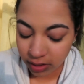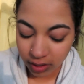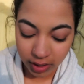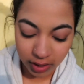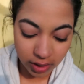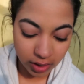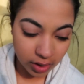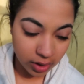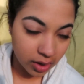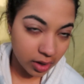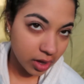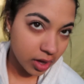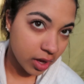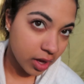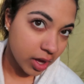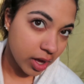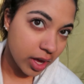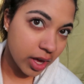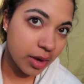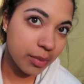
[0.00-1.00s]
Like,
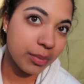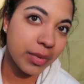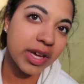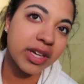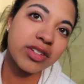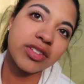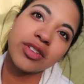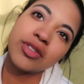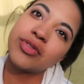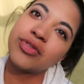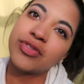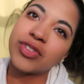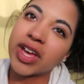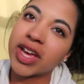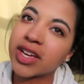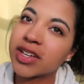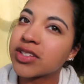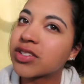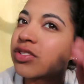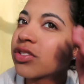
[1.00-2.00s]
it makes your
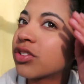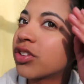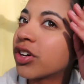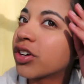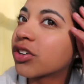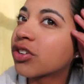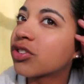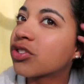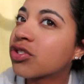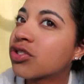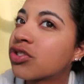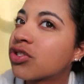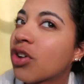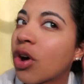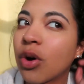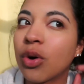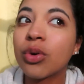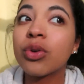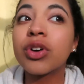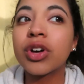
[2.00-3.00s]
face look
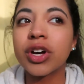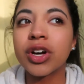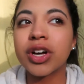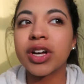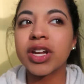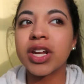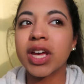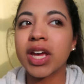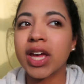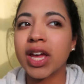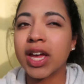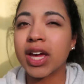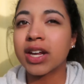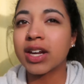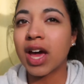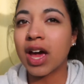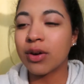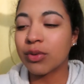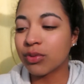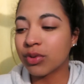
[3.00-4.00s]
so good,
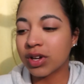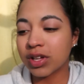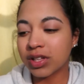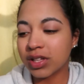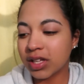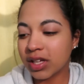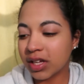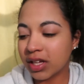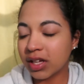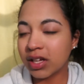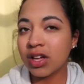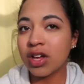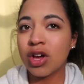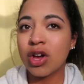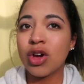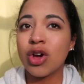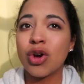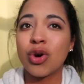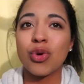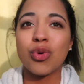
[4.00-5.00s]
and I really
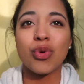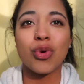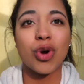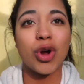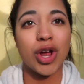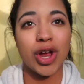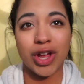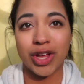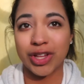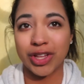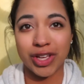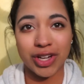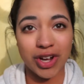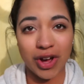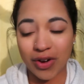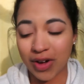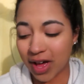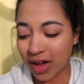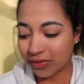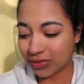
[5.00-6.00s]
really
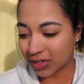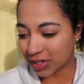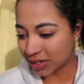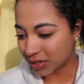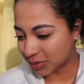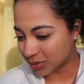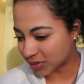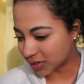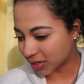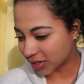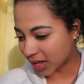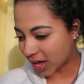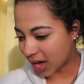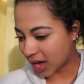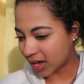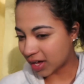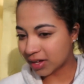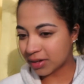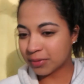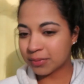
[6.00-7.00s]
don't have to use a
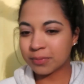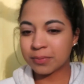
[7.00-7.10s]
lot.